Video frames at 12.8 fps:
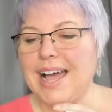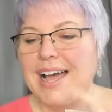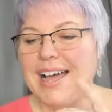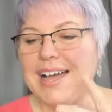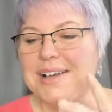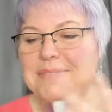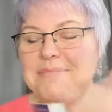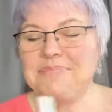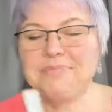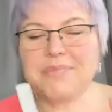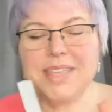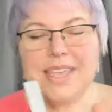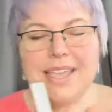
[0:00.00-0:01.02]

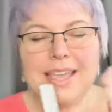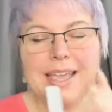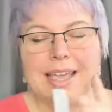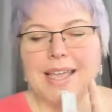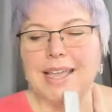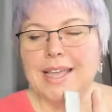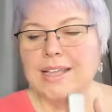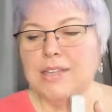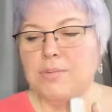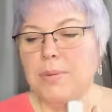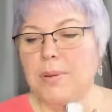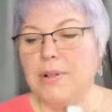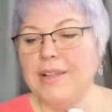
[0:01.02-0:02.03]

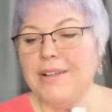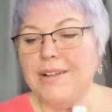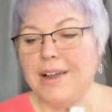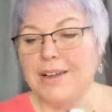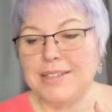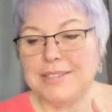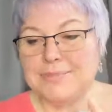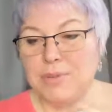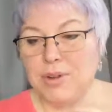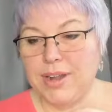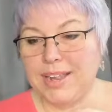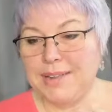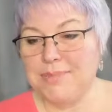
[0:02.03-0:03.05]
We're pulling a card this morning.